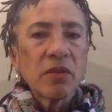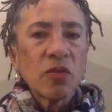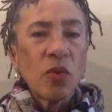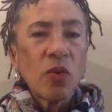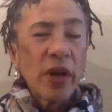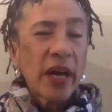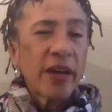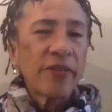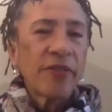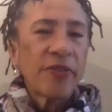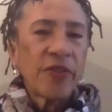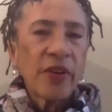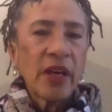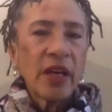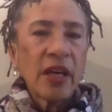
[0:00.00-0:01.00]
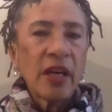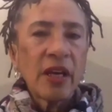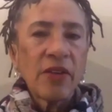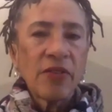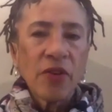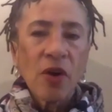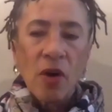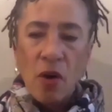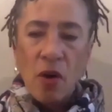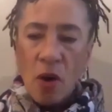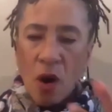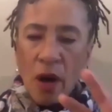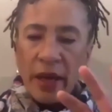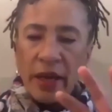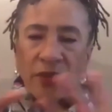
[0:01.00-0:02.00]
what I see is a
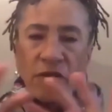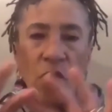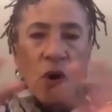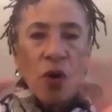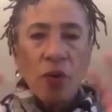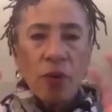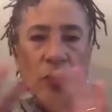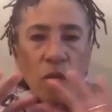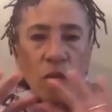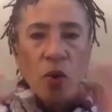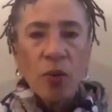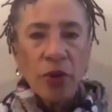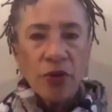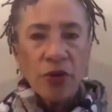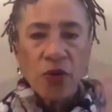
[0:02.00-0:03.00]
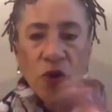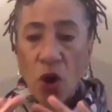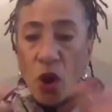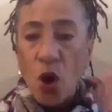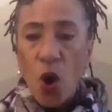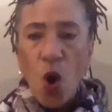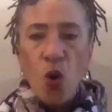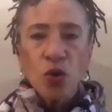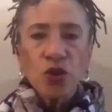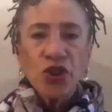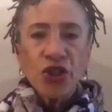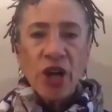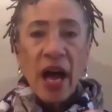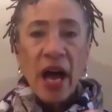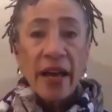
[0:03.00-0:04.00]
what we used to call a whole
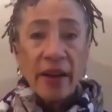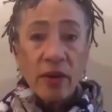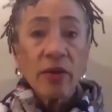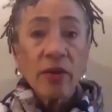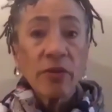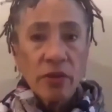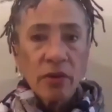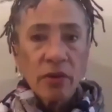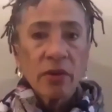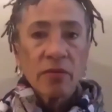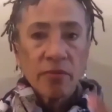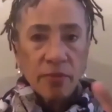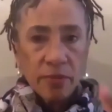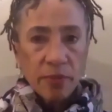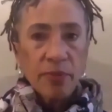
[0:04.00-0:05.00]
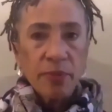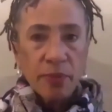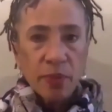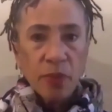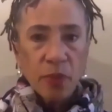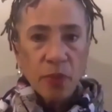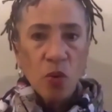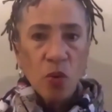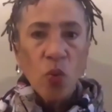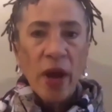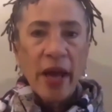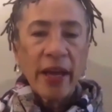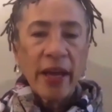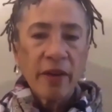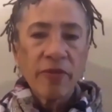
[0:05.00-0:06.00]
child
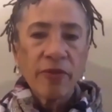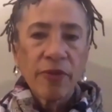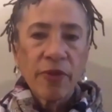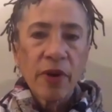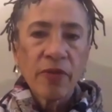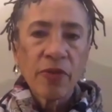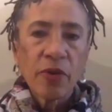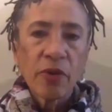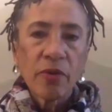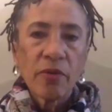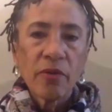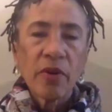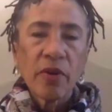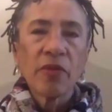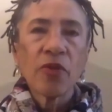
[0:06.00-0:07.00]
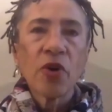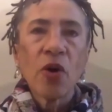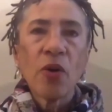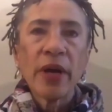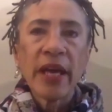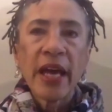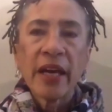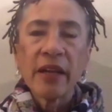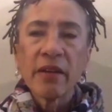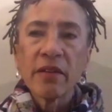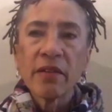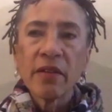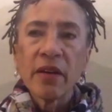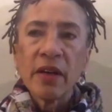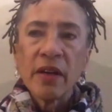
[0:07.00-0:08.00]
way of going at
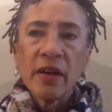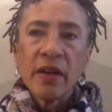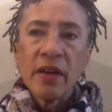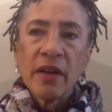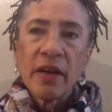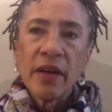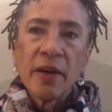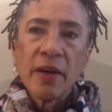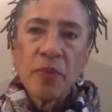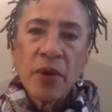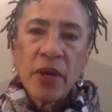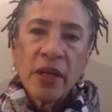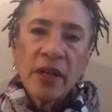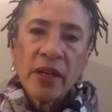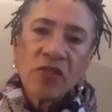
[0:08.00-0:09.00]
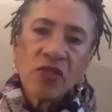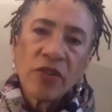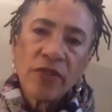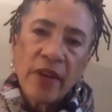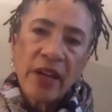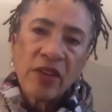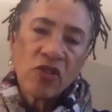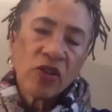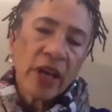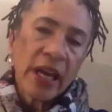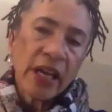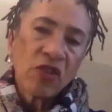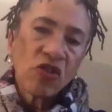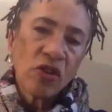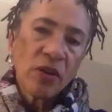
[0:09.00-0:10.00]
not just
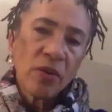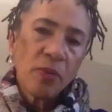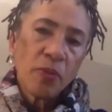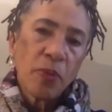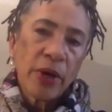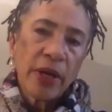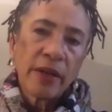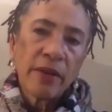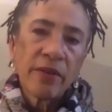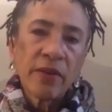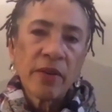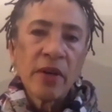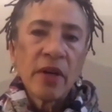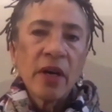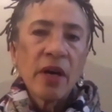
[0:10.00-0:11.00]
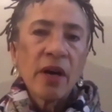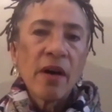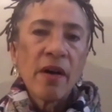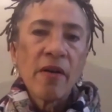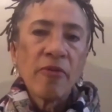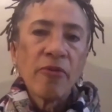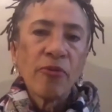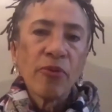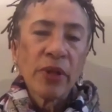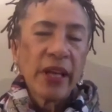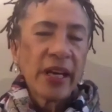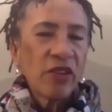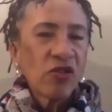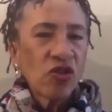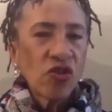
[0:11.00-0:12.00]
education, but of
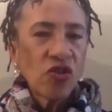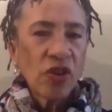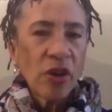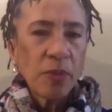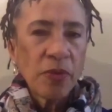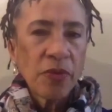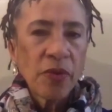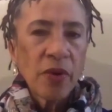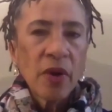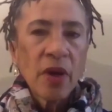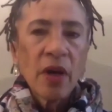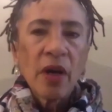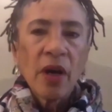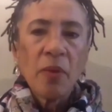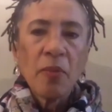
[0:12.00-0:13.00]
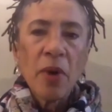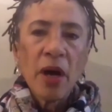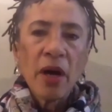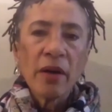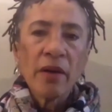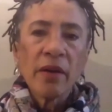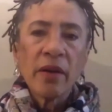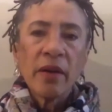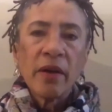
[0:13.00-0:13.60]
relationships among